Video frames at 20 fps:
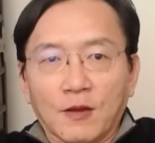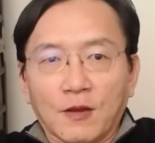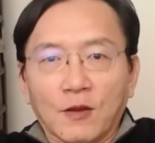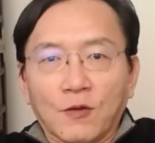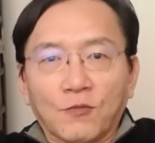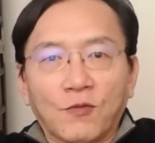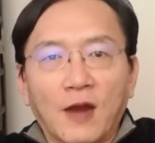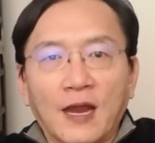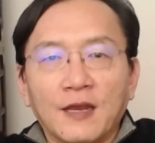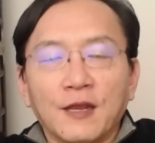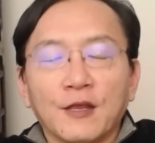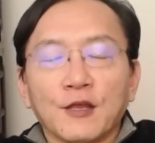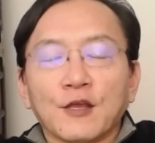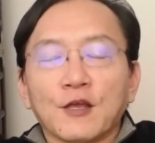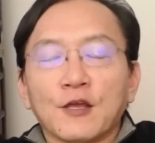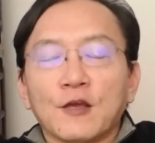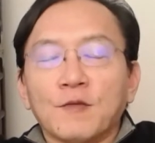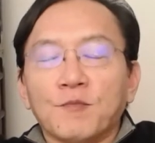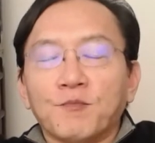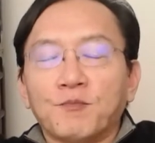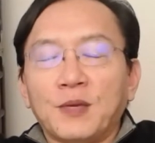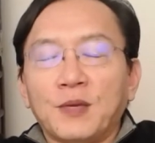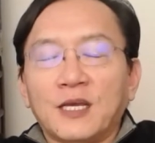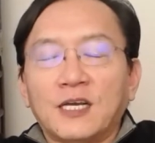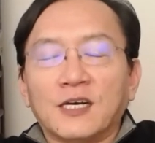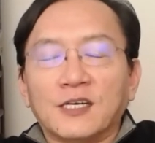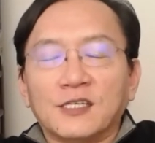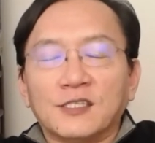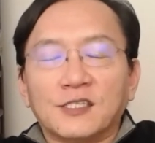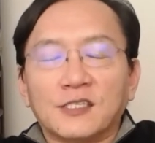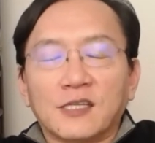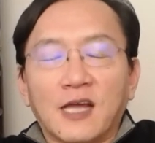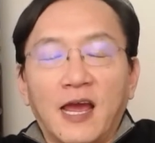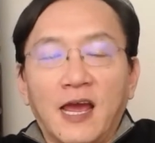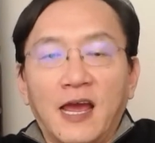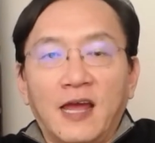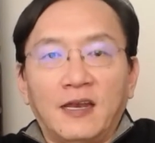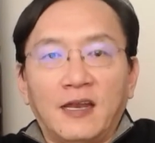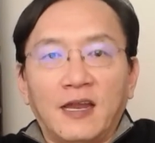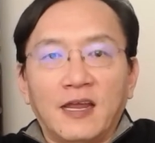Right? Because,
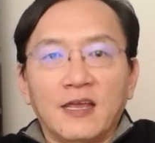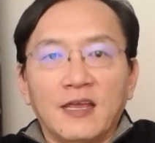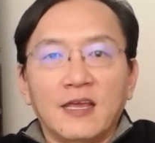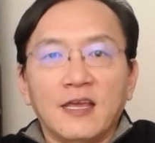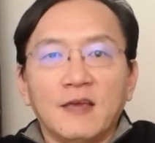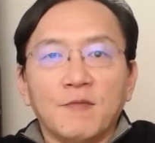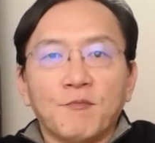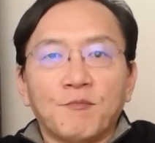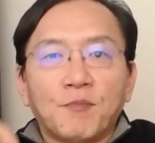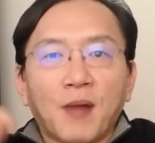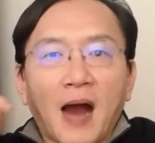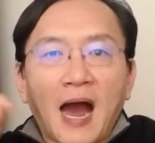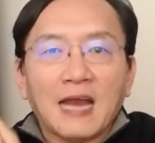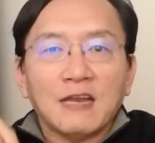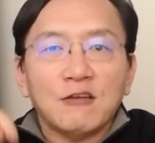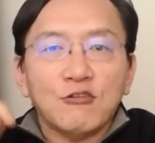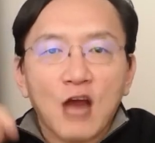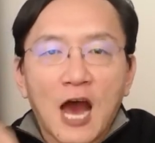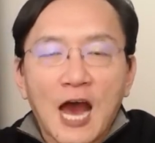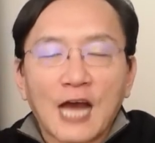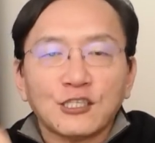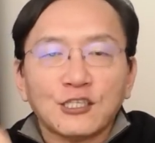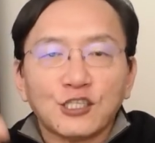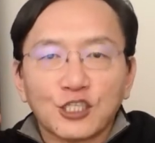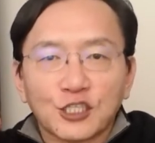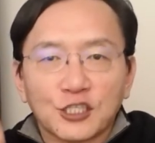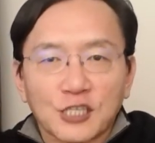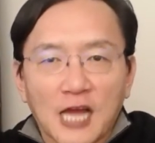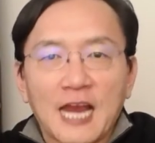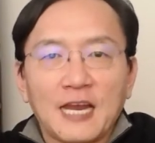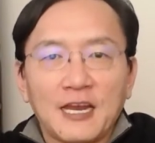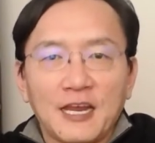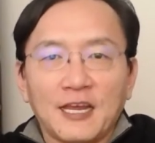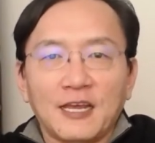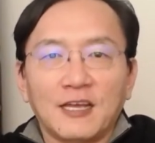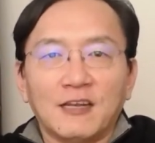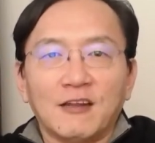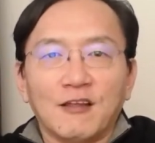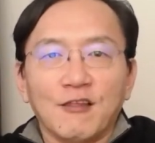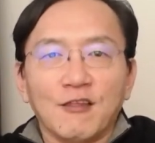and by not signing
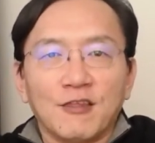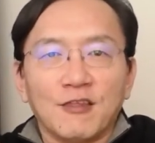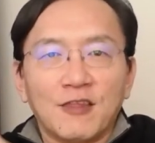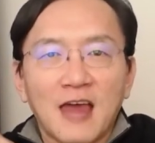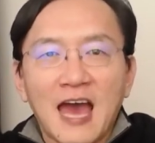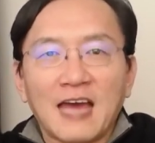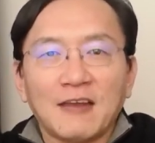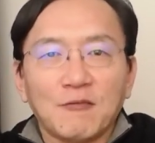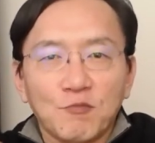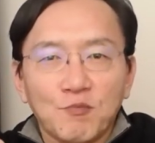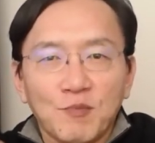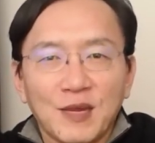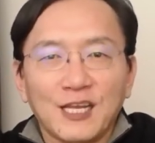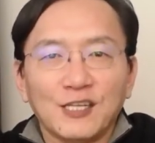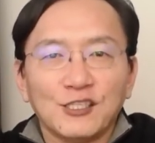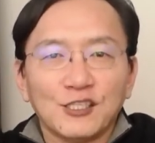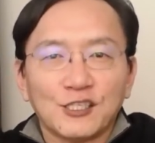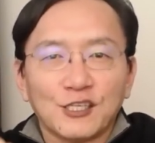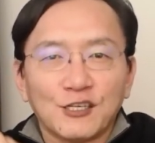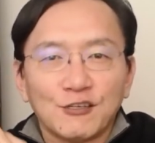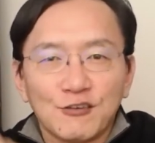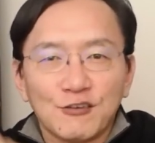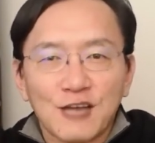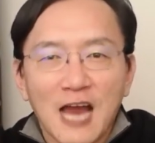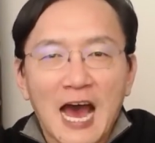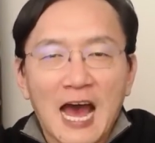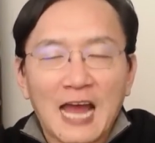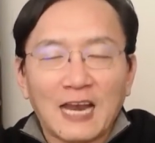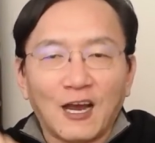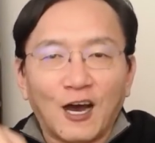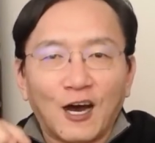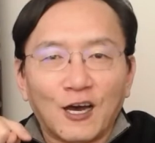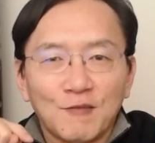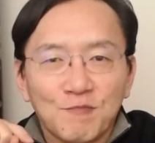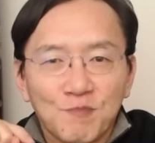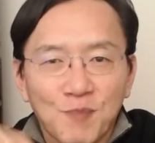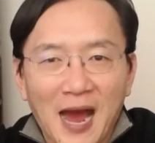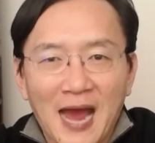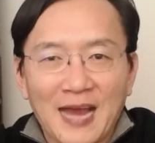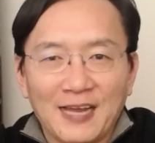it, that means they're not
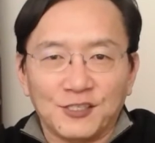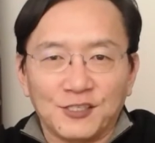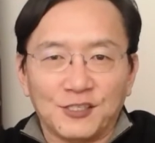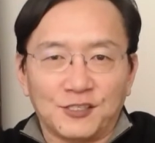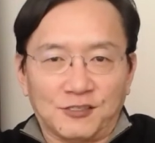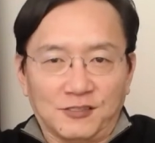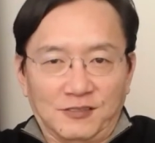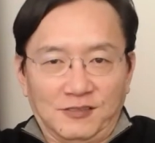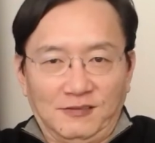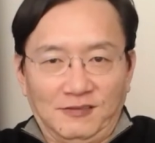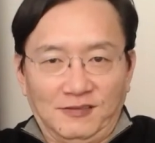unbiased.